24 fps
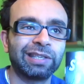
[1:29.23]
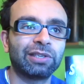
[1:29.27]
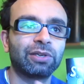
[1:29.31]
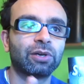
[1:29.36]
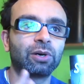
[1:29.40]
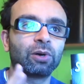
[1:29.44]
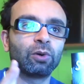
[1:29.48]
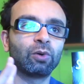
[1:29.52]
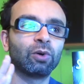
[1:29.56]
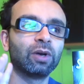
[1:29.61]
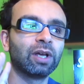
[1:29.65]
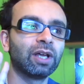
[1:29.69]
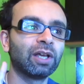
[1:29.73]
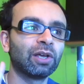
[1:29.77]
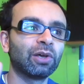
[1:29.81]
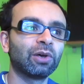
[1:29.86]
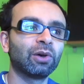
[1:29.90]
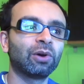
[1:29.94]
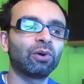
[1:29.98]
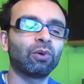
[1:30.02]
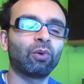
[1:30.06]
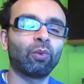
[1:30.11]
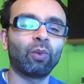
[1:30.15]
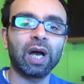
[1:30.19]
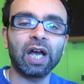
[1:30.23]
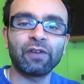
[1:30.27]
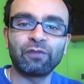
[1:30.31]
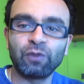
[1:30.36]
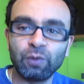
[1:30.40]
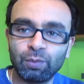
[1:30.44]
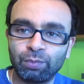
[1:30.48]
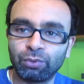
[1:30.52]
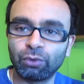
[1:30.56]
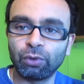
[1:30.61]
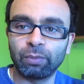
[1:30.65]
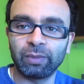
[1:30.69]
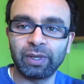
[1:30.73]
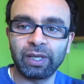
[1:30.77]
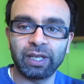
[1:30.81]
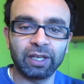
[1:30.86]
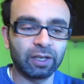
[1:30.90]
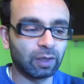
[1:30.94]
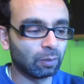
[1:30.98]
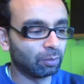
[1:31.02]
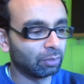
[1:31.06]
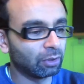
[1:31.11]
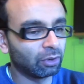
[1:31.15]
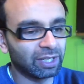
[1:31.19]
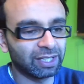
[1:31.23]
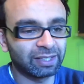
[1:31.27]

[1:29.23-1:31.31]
yo, why have you brought me here, bro?